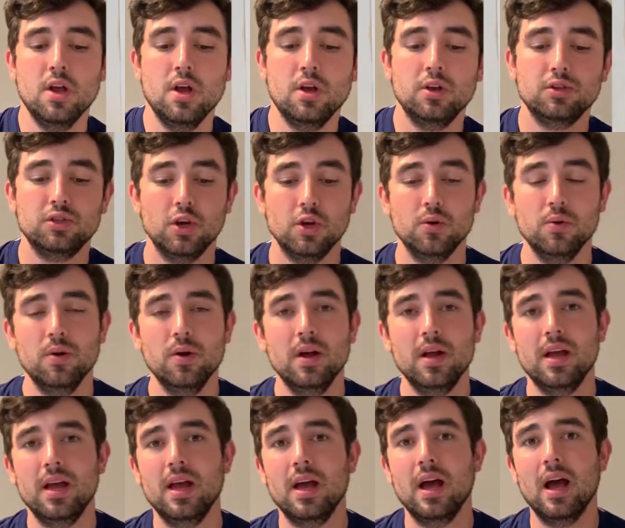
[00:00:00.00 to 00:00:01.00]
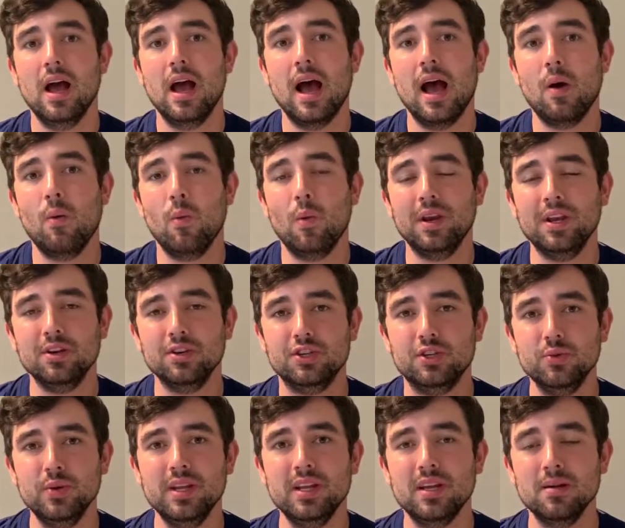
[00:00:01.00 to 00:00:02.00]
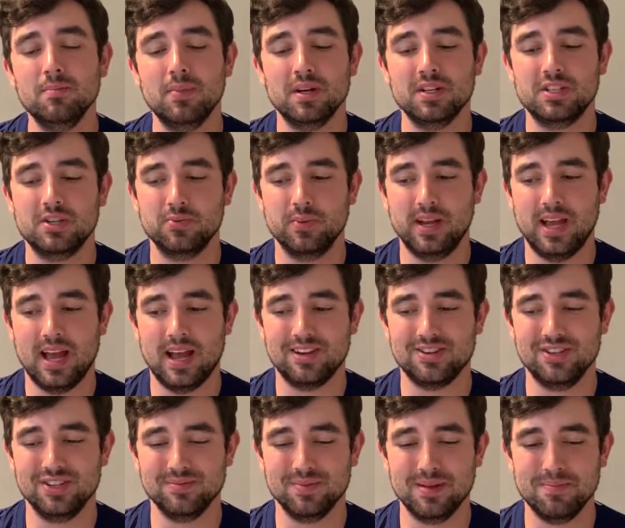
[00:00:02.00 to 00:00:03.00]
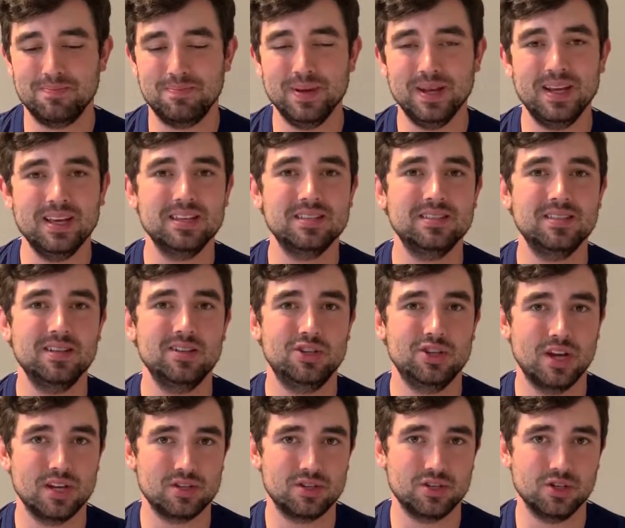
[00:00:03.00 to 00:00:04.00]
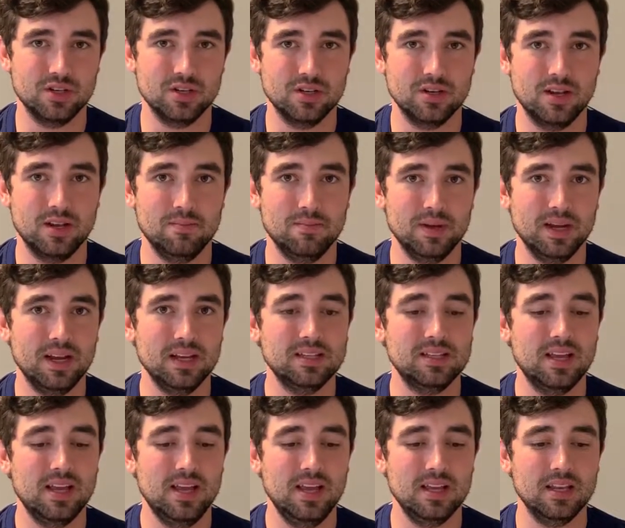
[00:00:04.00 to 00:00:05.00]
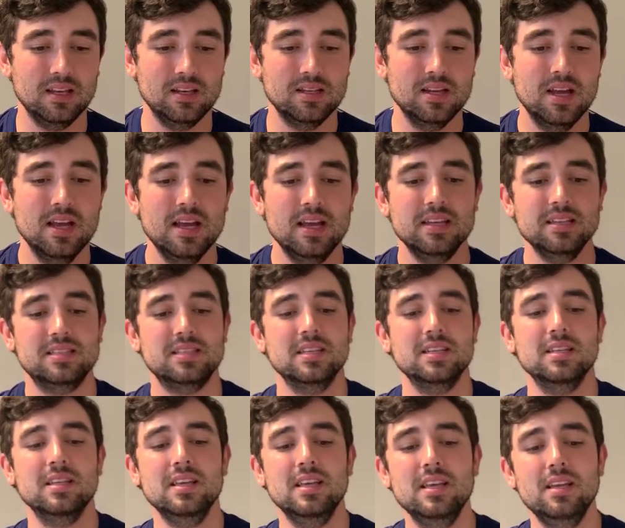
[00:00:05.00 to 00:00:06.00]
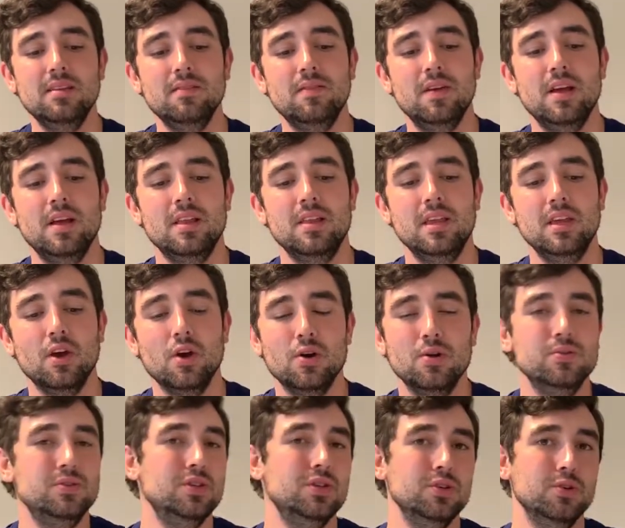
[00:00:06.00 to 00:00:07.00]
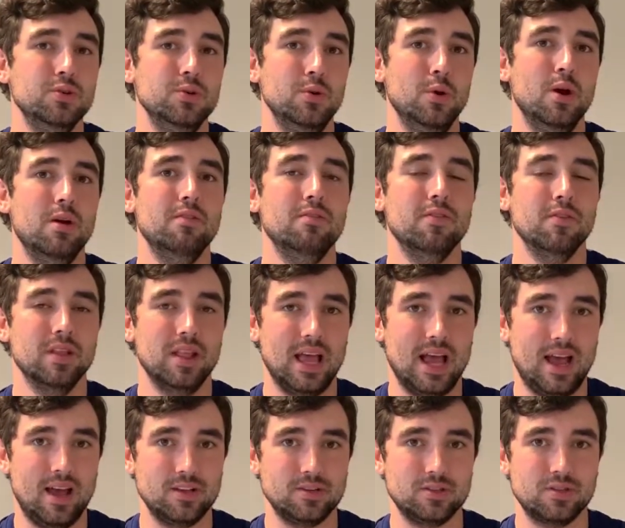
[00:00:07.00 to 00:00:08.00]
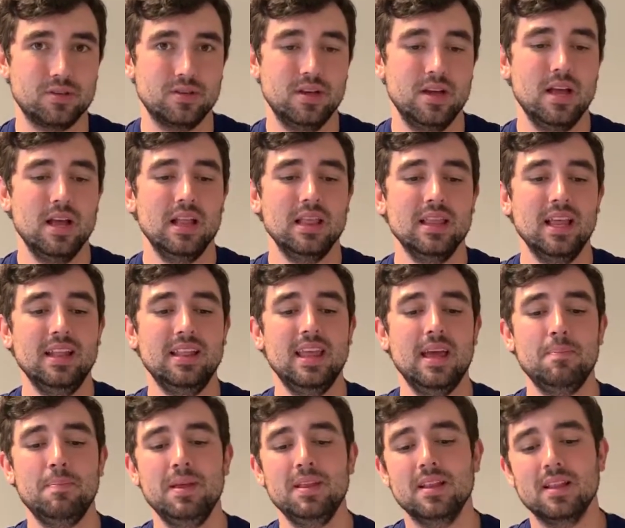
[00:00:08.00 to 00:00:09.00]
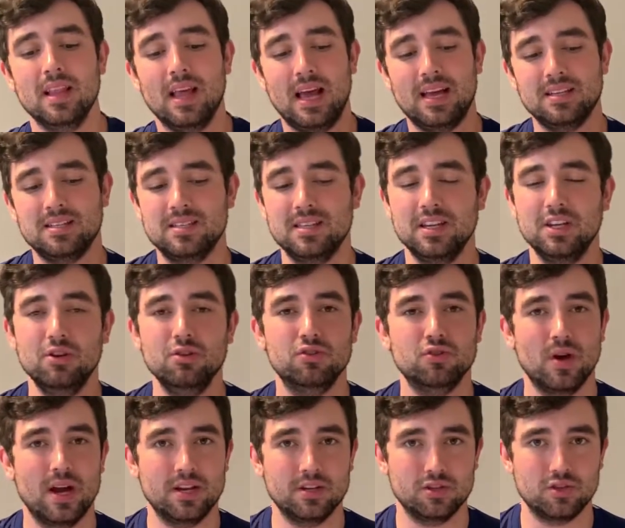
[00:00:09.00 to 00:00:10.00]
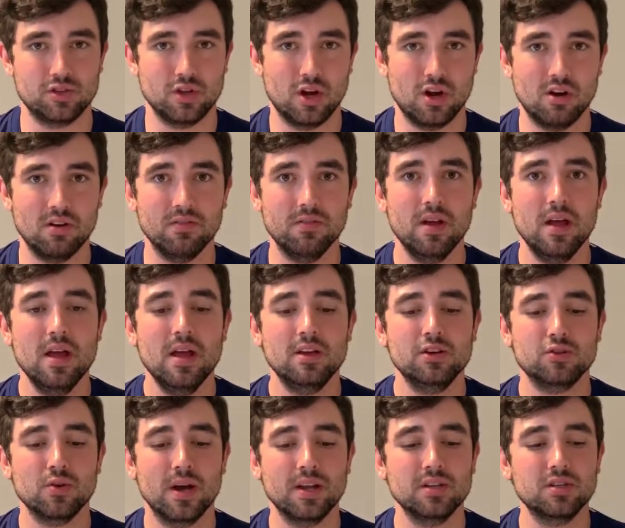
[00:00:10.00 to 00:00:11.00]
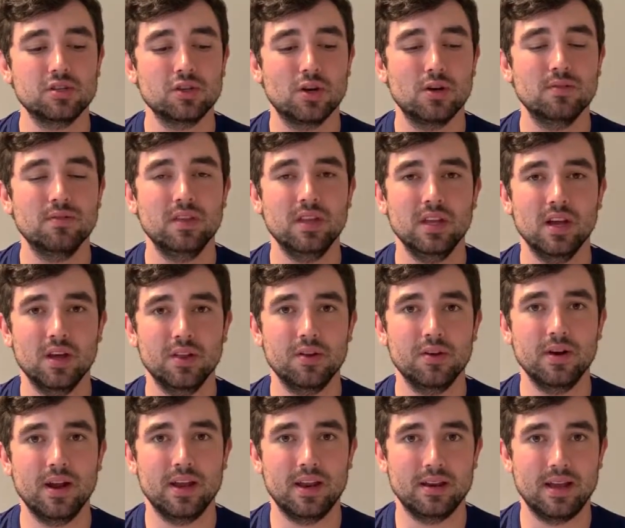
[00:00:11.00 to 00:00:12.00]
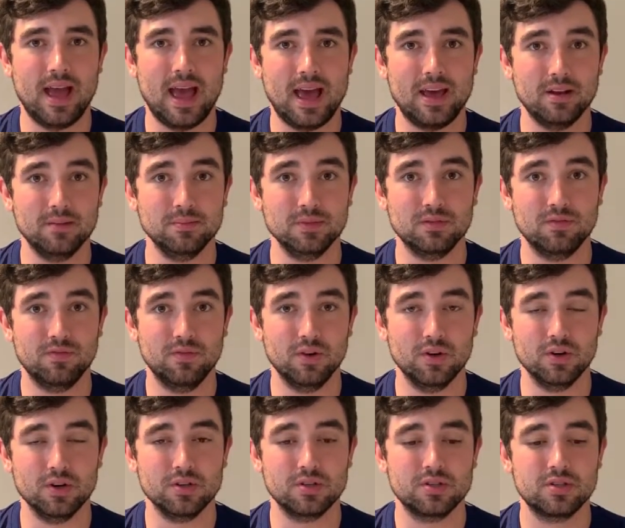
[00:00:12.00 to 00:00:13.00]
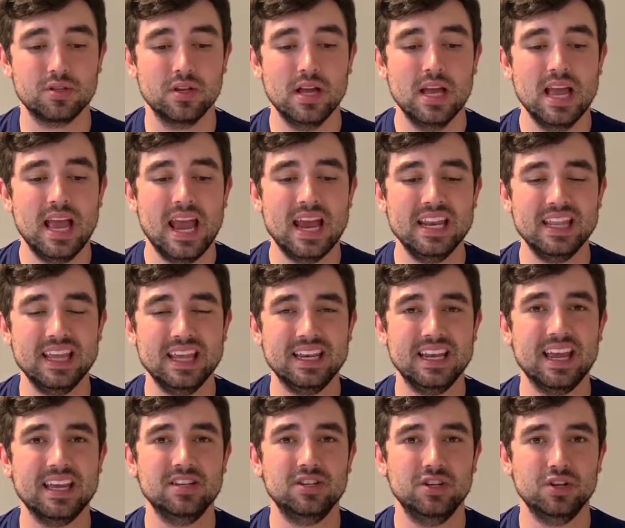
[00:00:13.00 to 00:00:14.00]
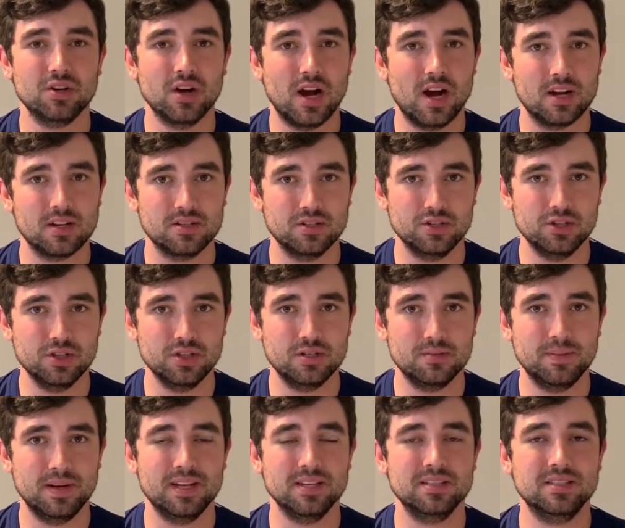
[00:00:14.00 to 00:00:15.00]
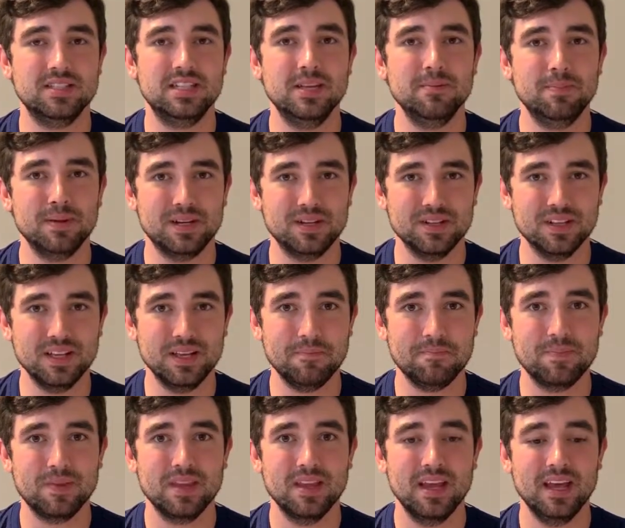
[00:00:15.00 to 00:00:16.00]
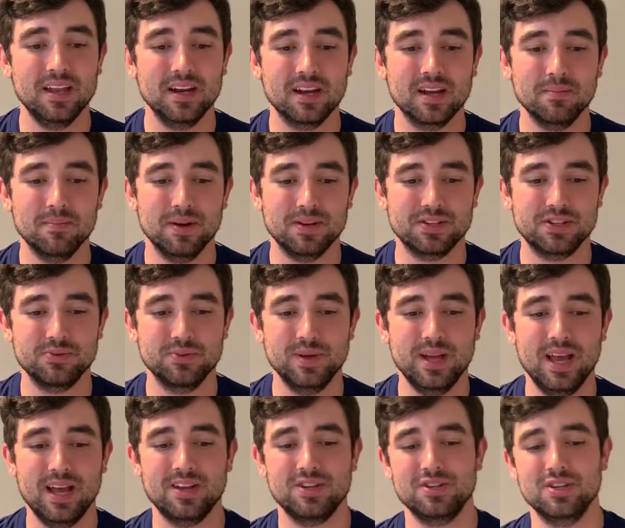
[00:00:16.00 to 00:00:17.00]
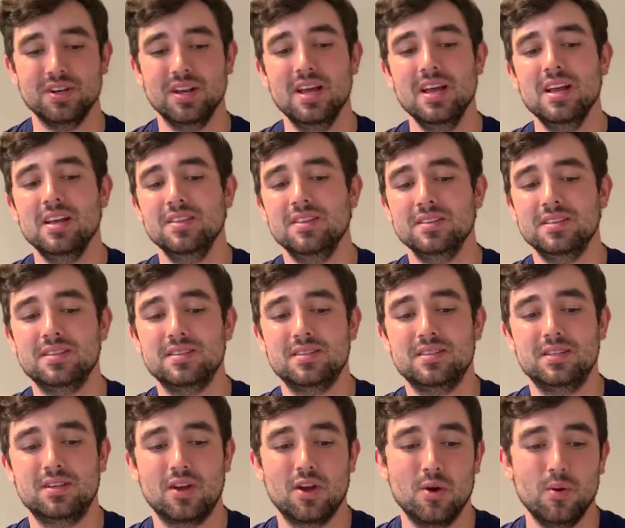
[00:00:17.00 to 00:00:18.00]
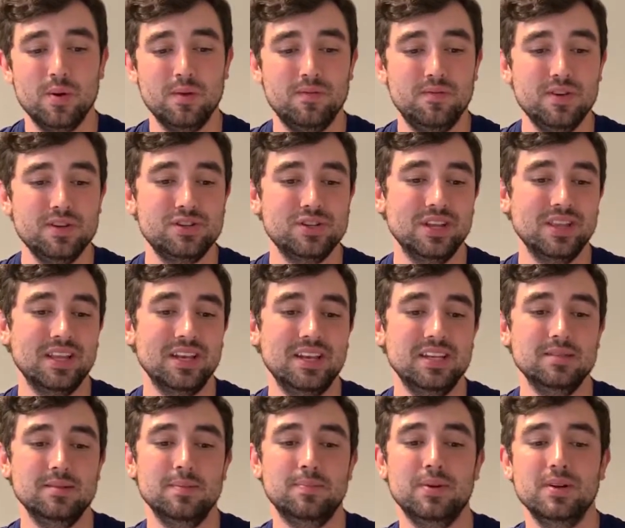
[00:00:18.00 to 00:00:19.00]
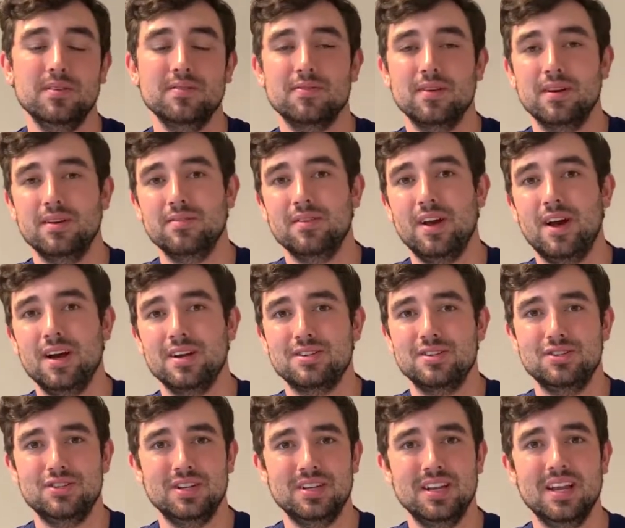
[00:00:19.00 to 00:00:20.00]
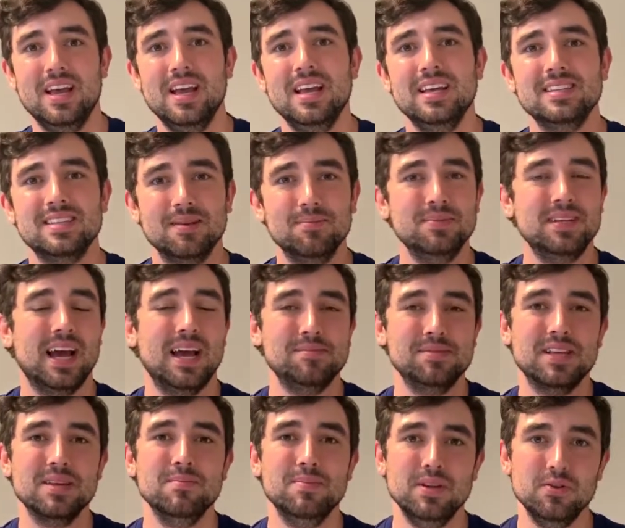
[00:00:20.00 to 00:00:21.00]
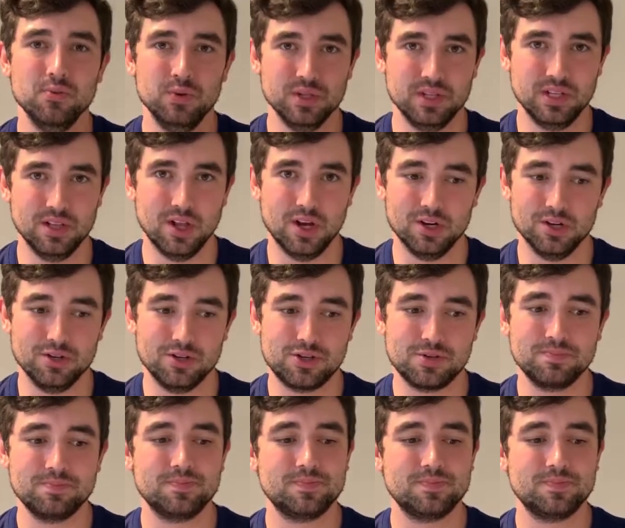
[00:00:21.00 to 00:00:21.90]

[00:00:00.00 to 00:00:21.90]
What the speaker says: So when you're doing combustion reactions, my biggest suggestion and biggest hint is to leave the O2 for last. Let that be the last thing you try to solve. Try to solve the other atoms first and then get to your oxygens, because typically in a combustion reaction, this coefficient that needs to be put in front of an oxygen sometimes can be really large.